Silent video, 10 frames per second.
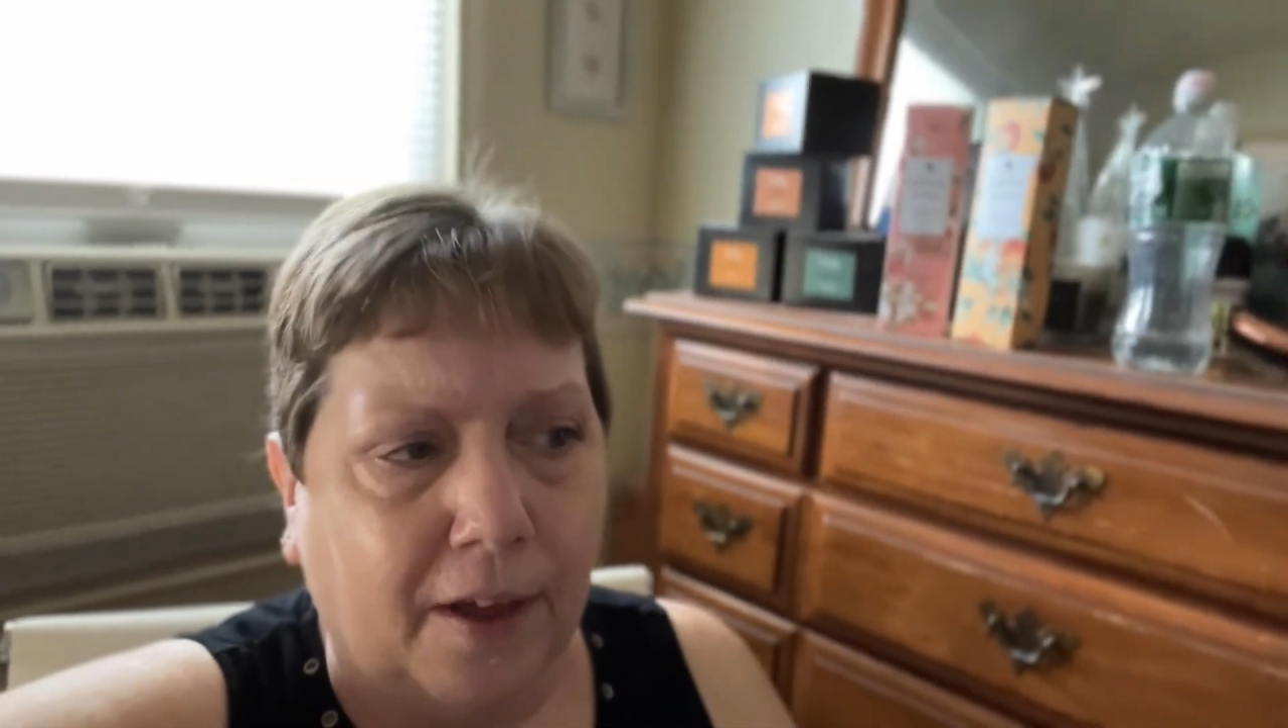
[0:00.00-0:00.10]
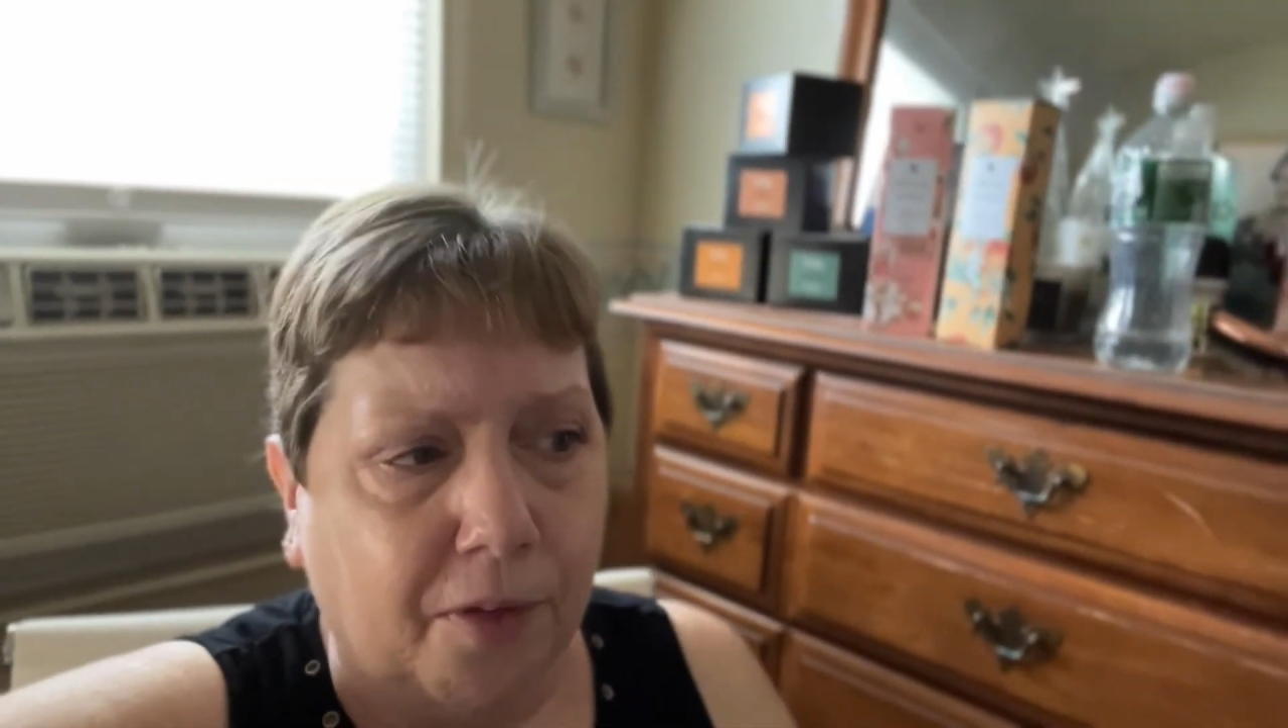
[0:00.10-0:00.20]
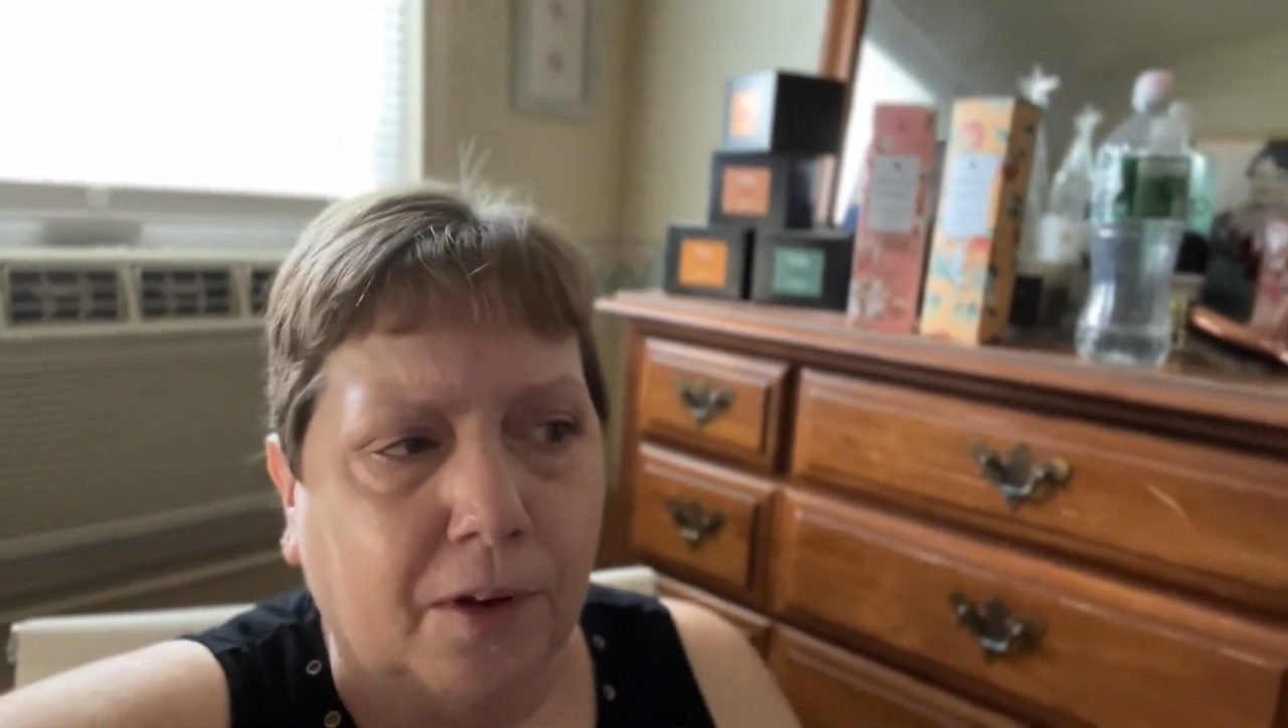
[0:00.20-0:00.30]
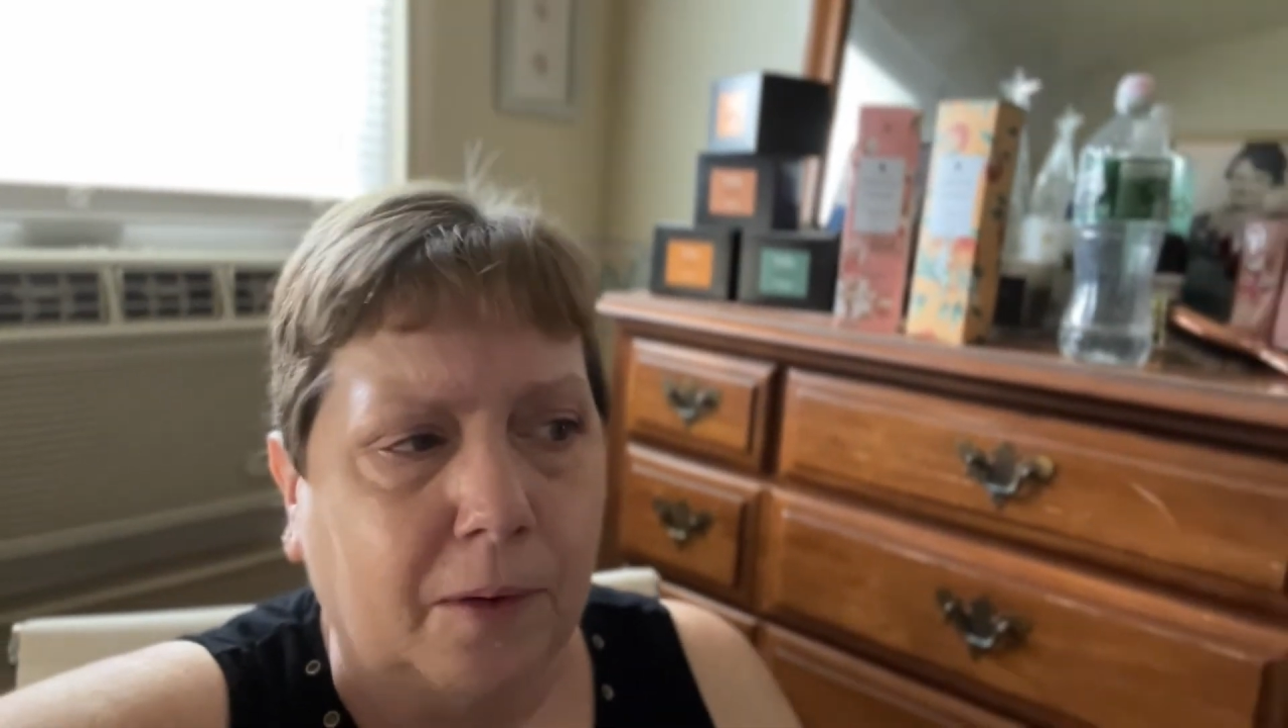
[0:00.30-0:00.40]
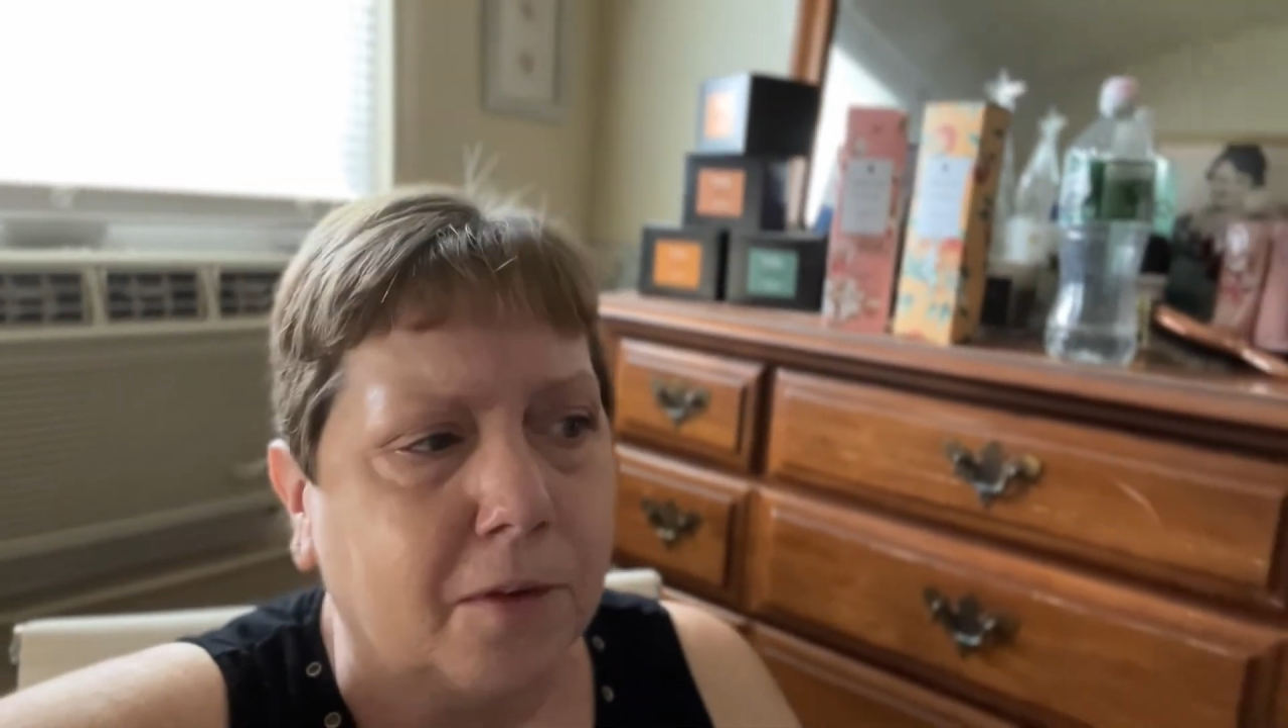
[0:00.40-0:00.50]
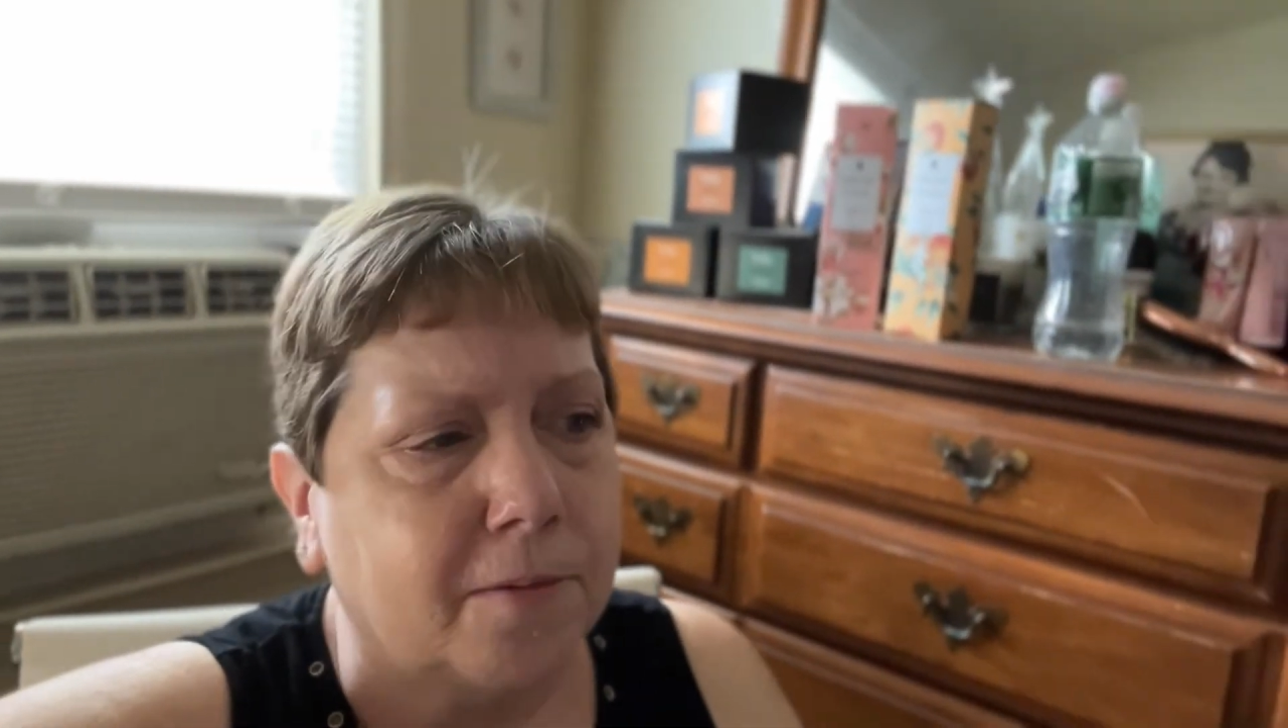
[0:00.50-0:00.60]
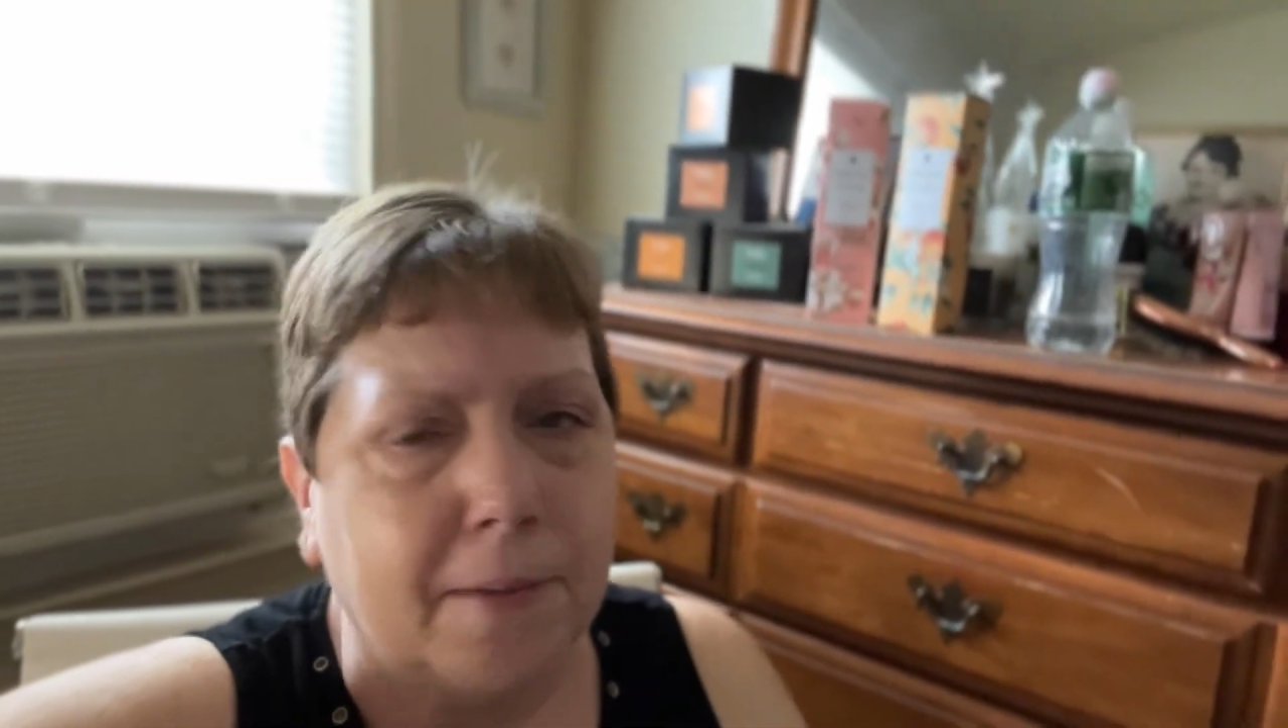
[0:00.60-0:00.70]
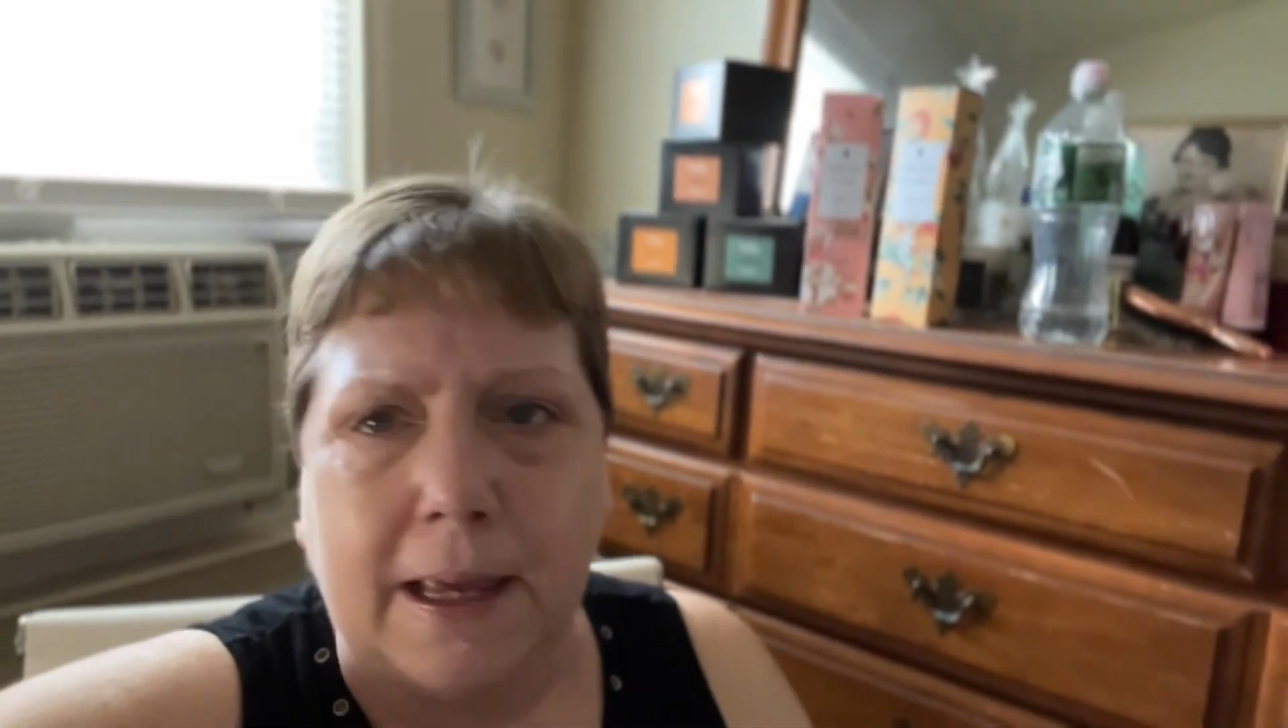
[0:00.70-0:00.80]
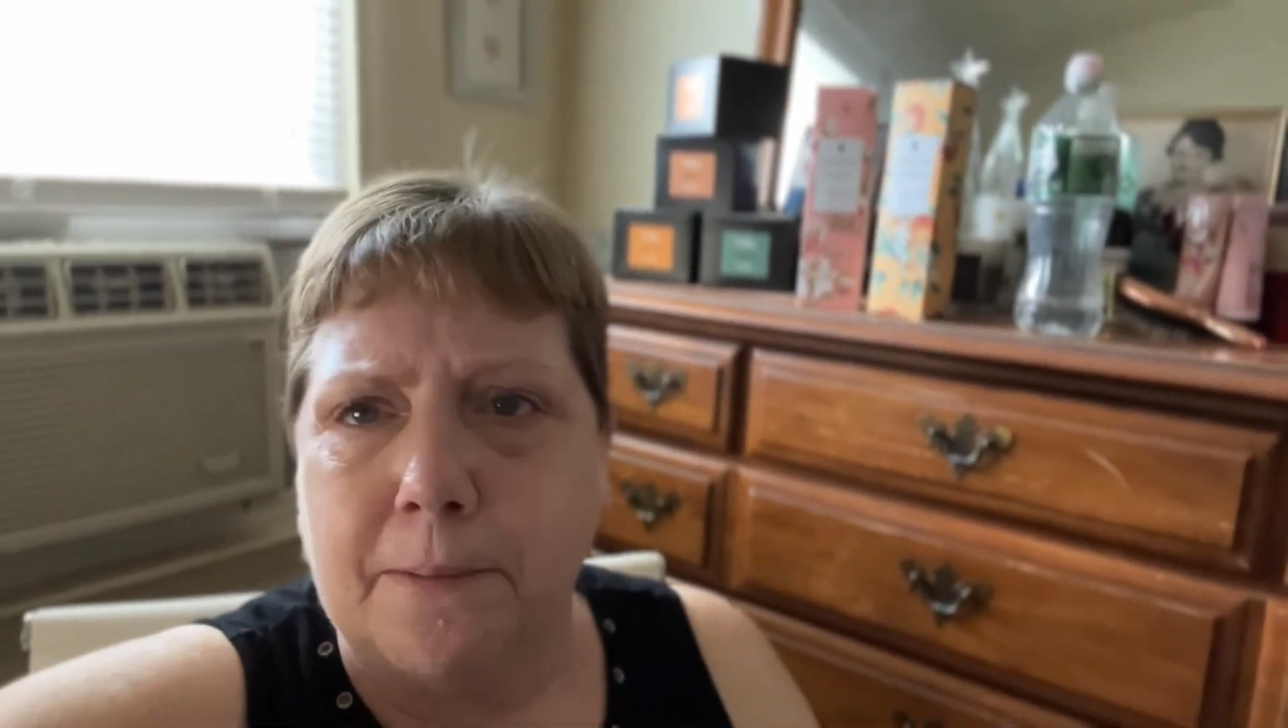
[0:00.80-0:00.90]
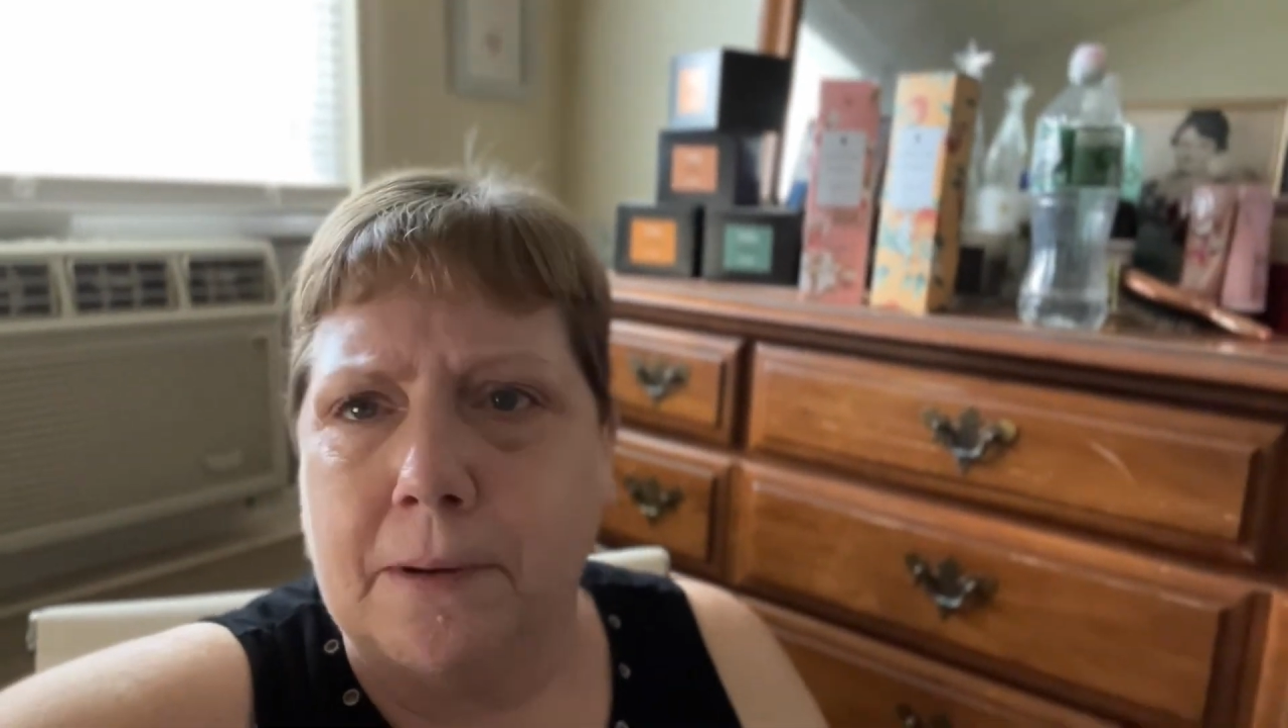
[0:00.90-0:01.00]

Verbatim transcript: I thought it was me,